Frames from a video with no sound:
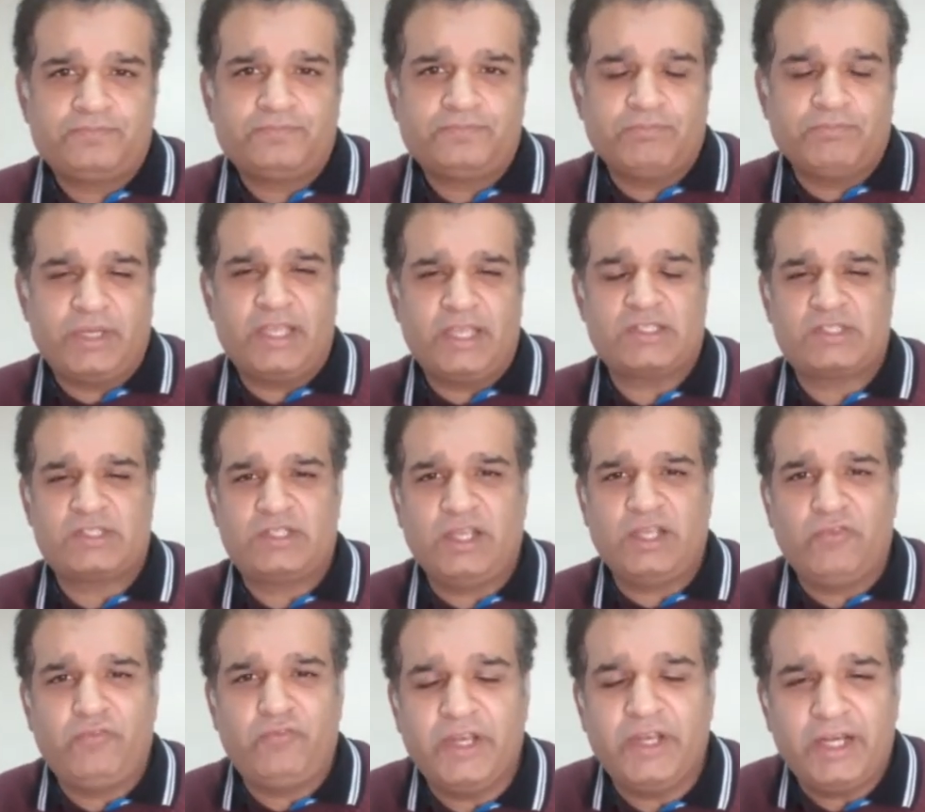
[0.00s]
Because
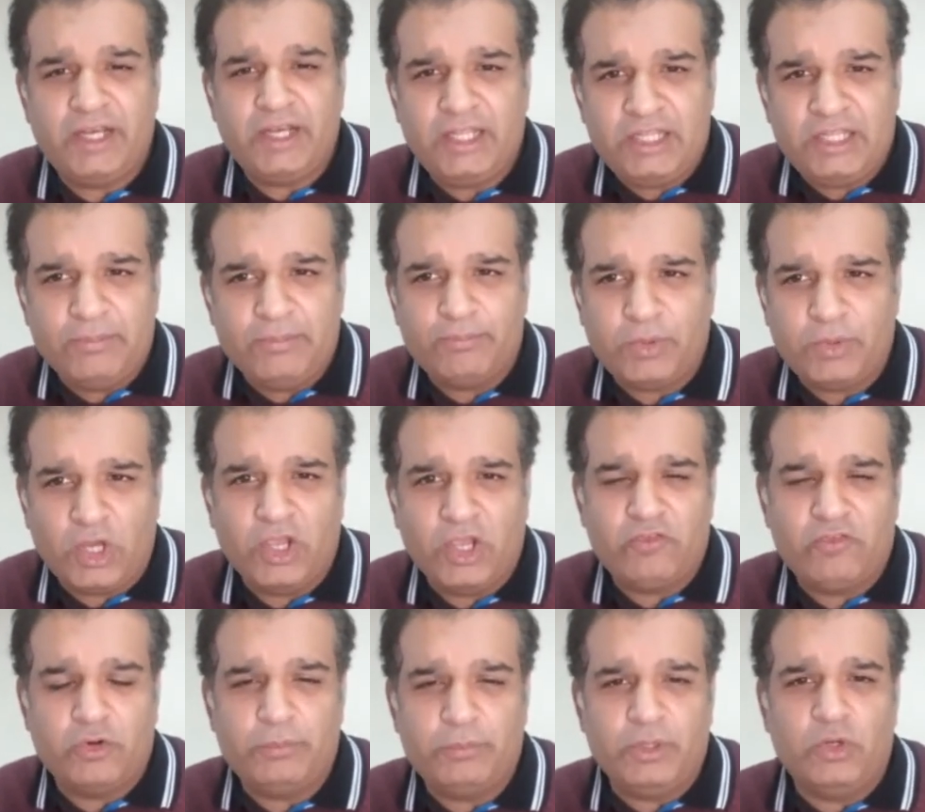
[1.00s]
definitely the employer
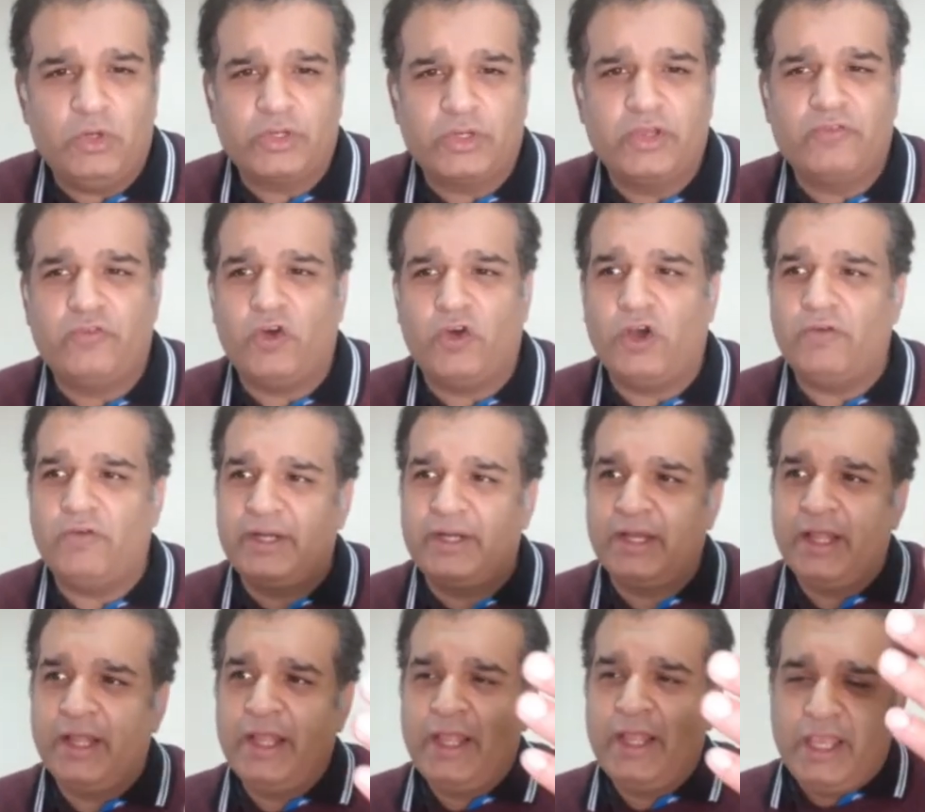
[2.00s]
would be looking
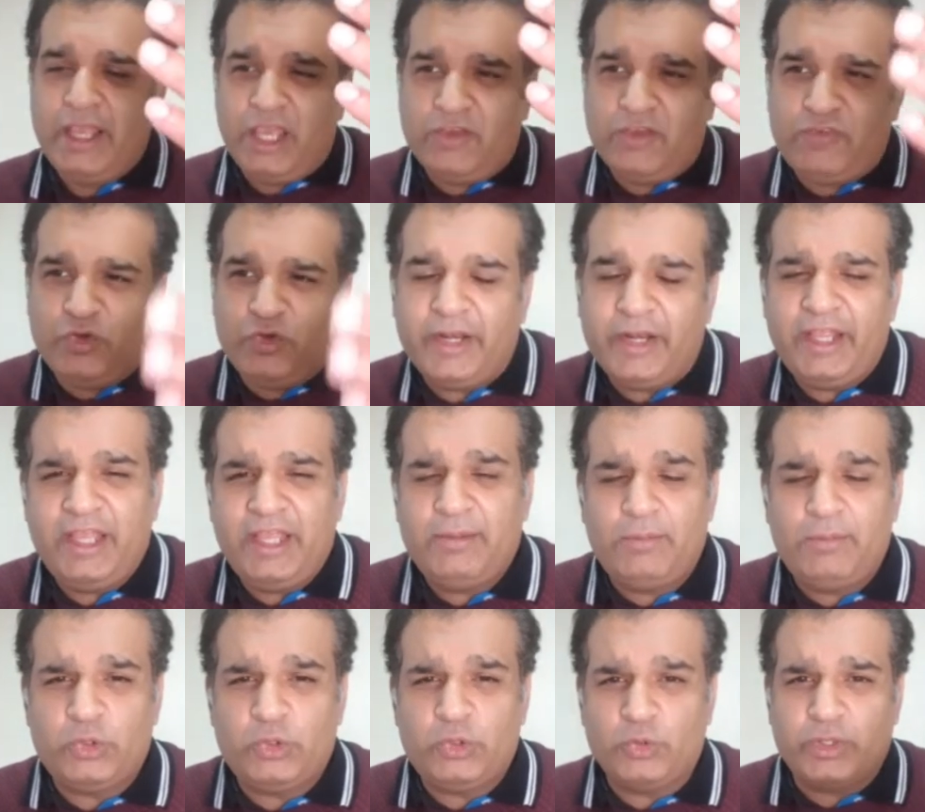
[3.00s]
forward. If you are
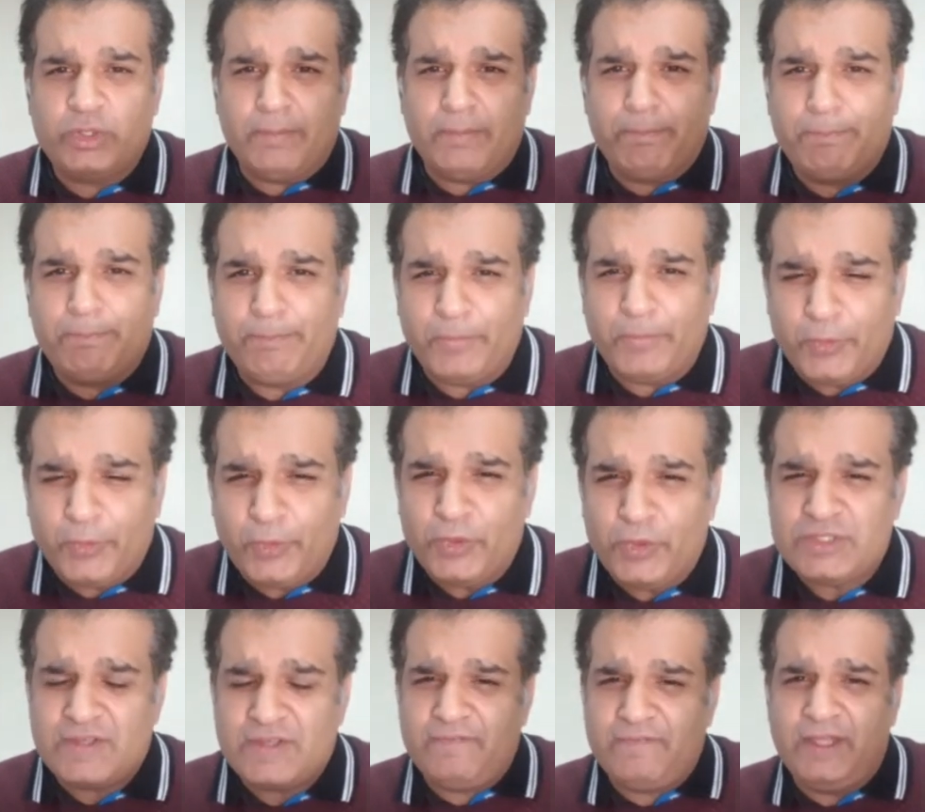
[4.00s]
able to
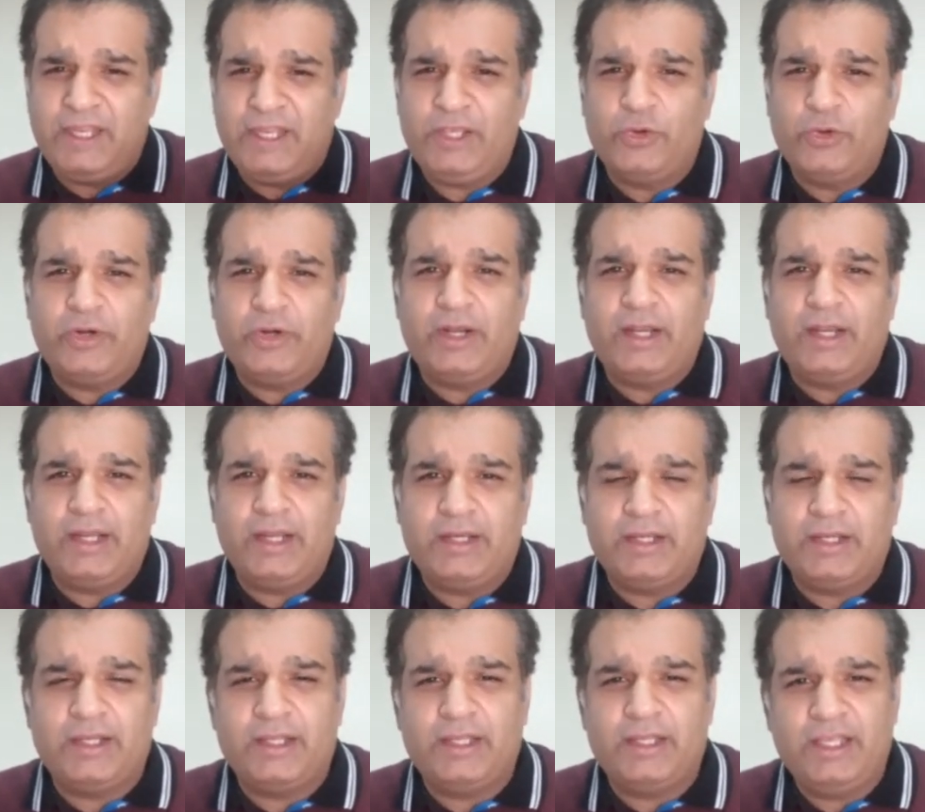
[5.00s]
compose a very good
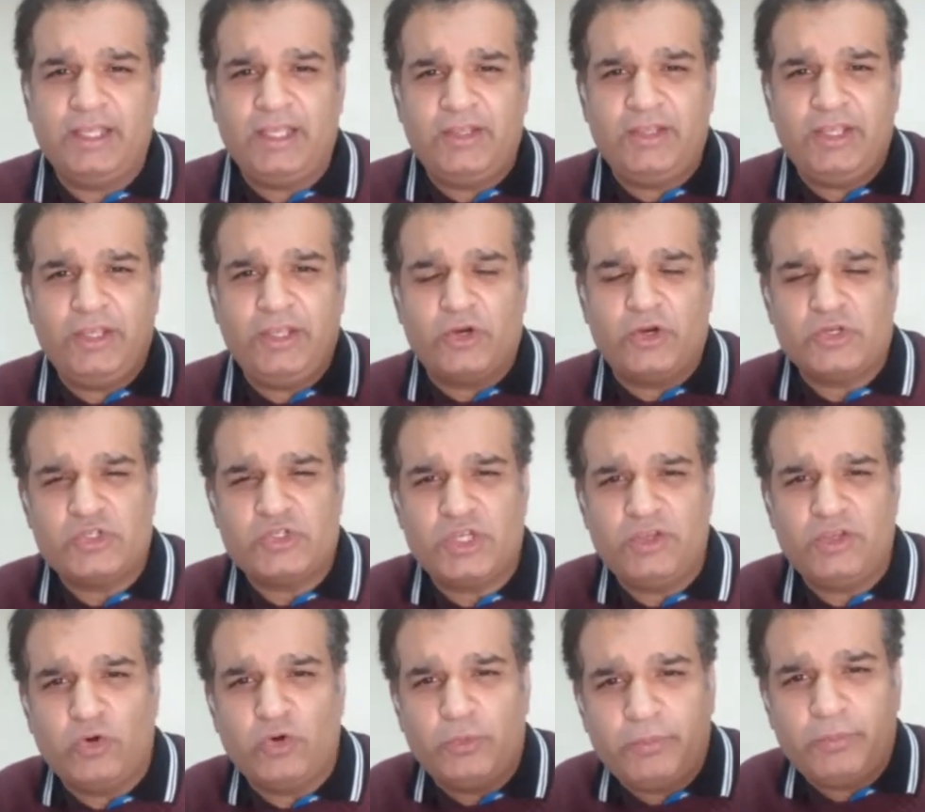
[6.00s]
letter, he or
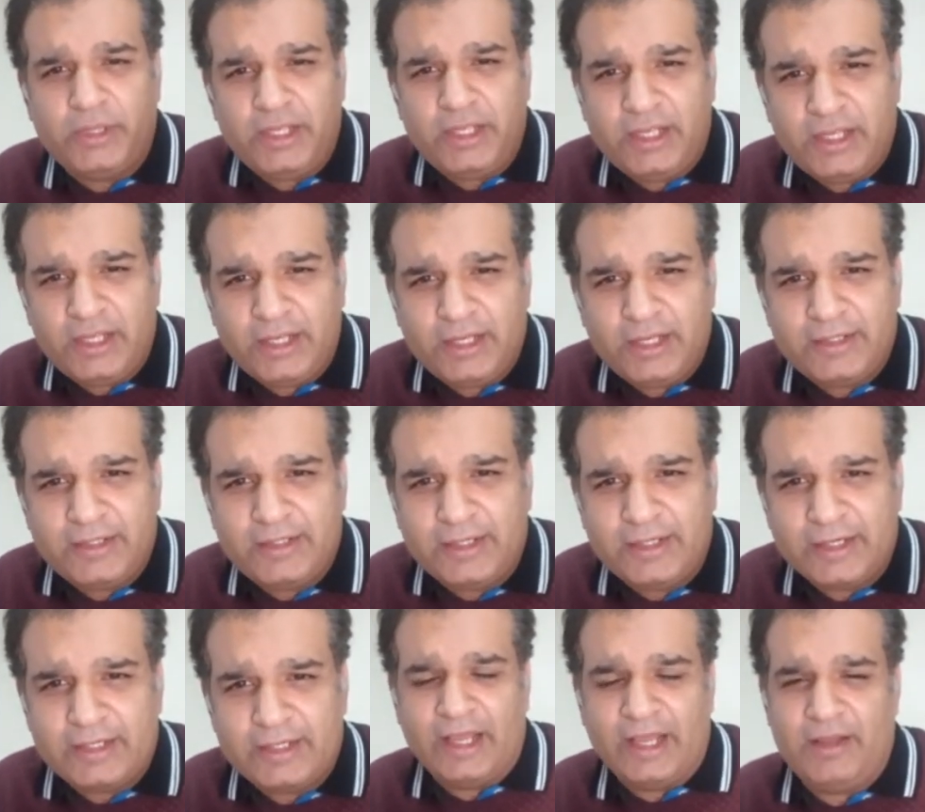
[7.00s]
she would be
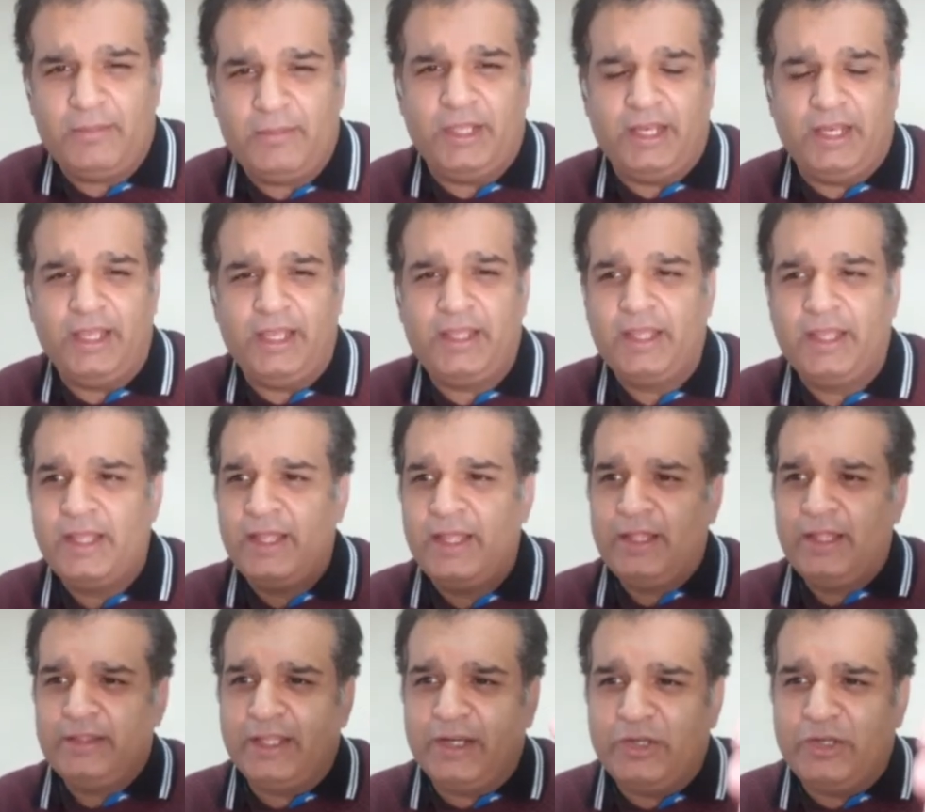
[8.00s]
determining
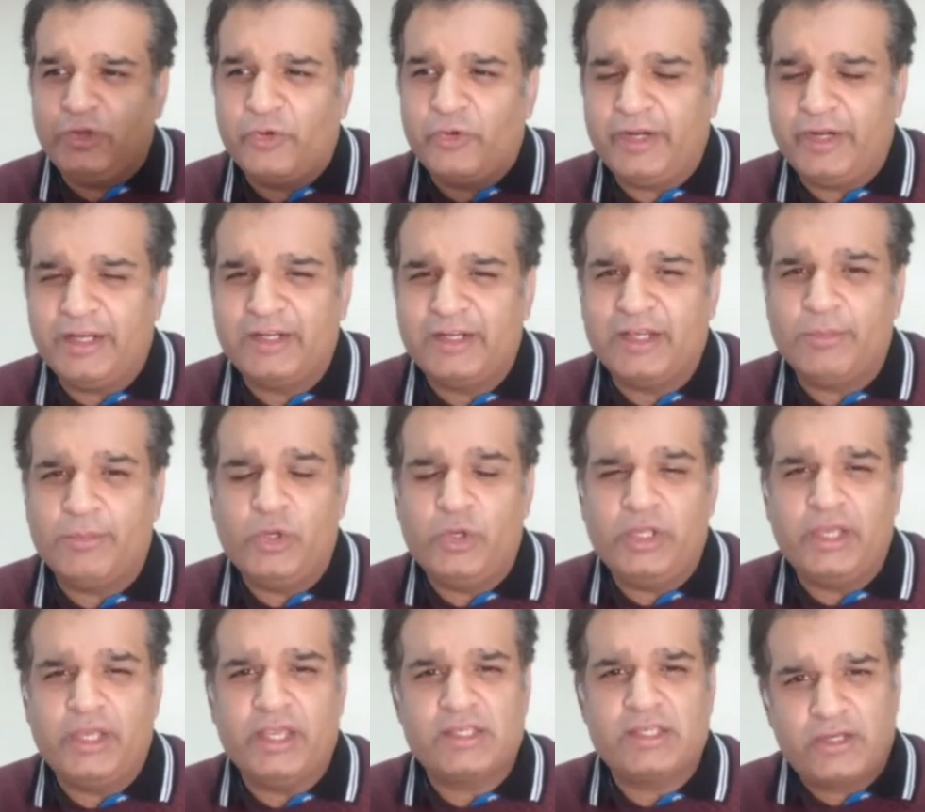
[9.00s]
that your written
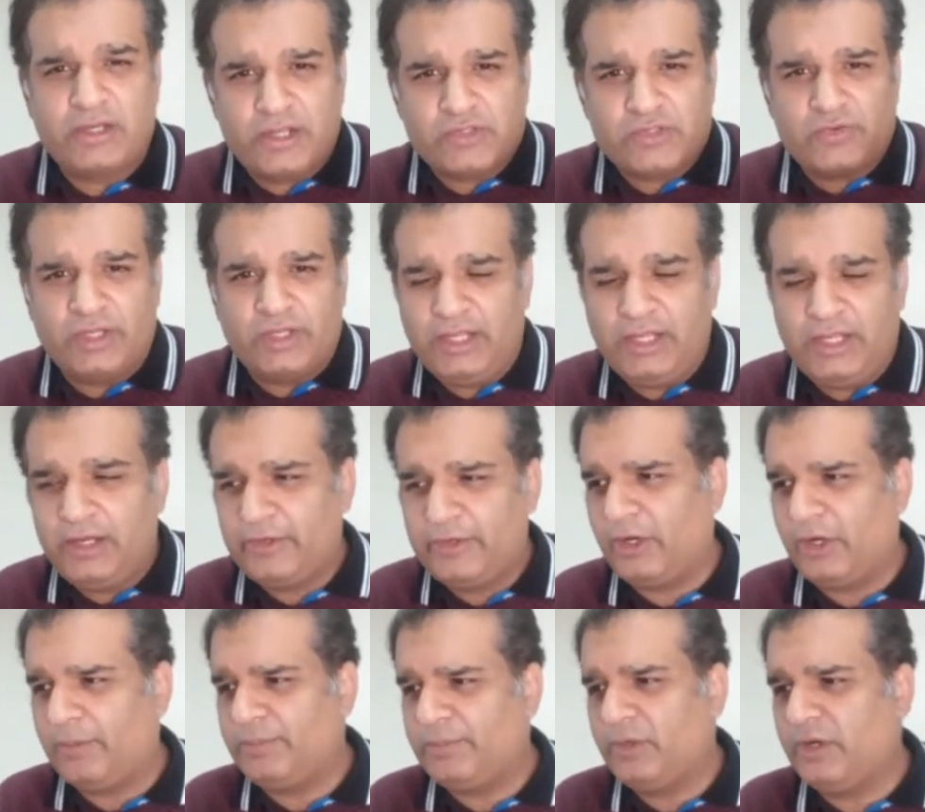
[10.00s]
communication is really
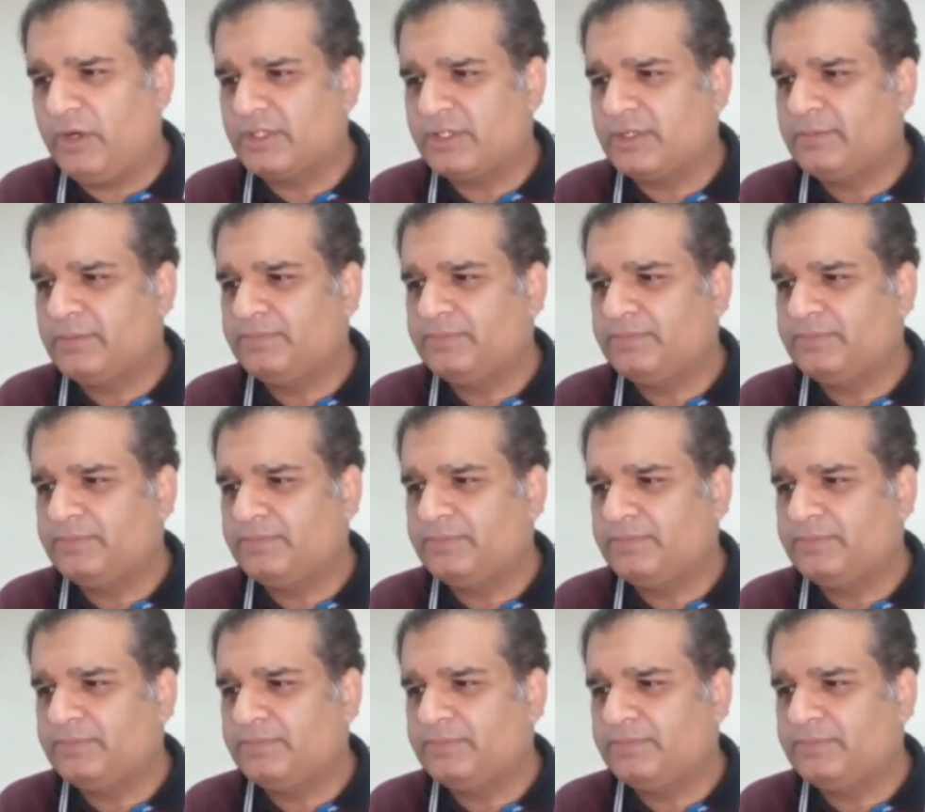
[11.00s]
top notch.